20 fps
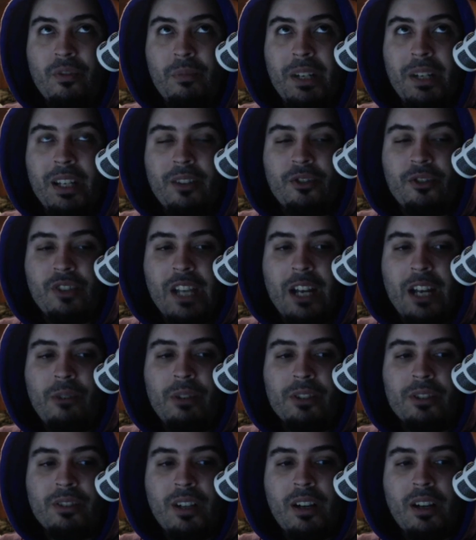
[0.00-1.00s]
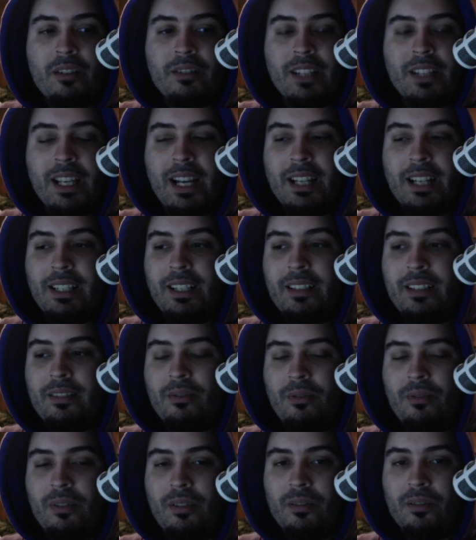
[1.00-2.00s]
many other Shadow Wells cards. They kind of need
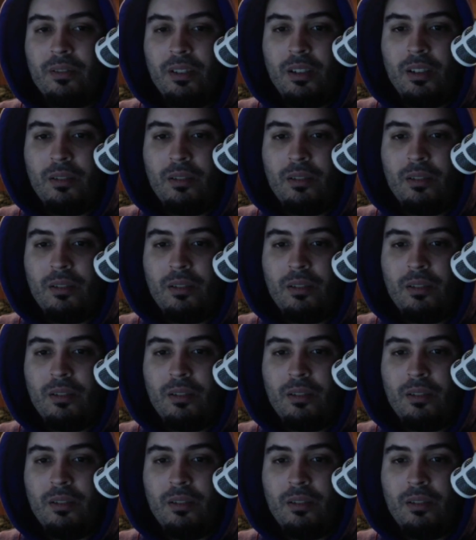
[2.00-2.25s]
to,